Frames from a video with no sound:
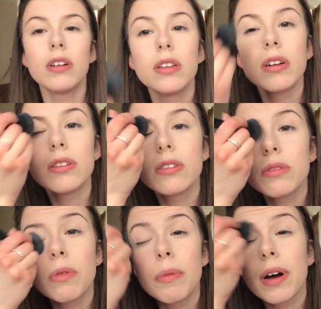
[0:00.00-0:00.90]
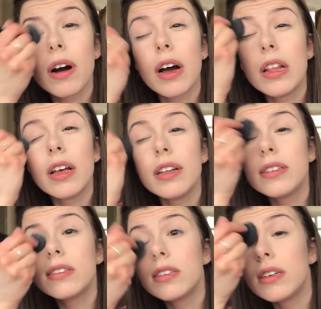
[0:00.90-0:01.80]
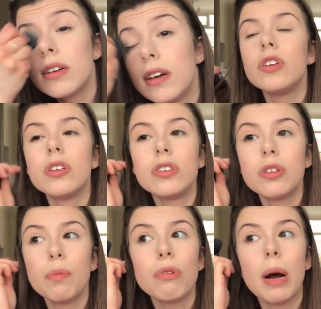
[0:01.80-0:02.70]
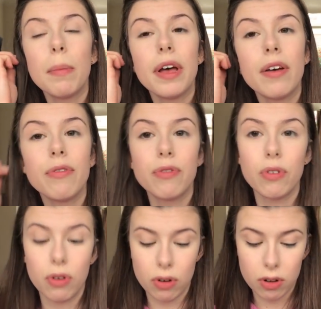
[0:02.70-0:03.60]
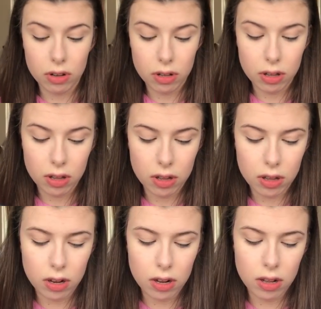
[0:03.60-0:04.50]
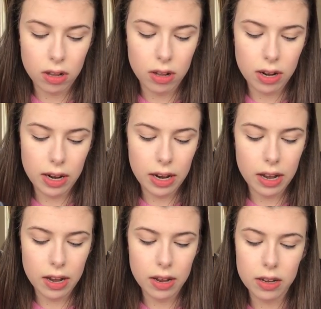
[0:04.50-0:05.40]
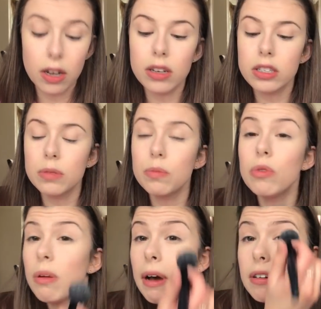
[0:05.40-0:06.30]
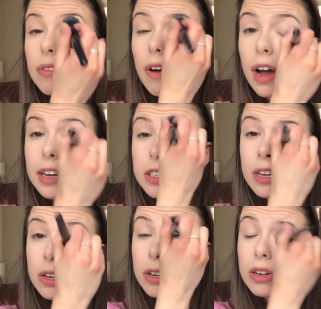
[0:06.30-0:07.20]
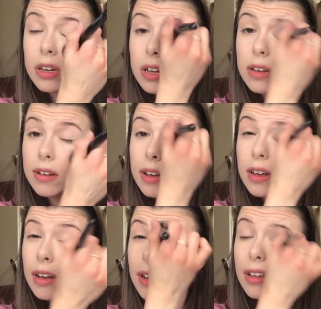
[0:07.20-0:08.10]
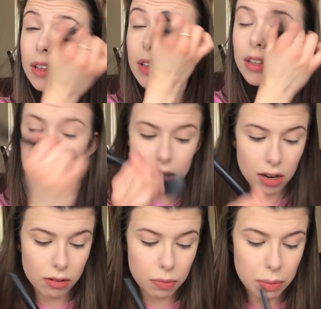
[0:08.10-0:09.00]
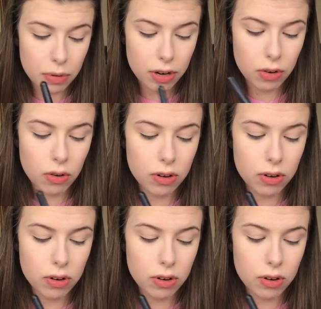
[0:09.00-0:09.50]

And then I do some on my eyelids just to prep it for the small amount of eyeshadow that I will be putting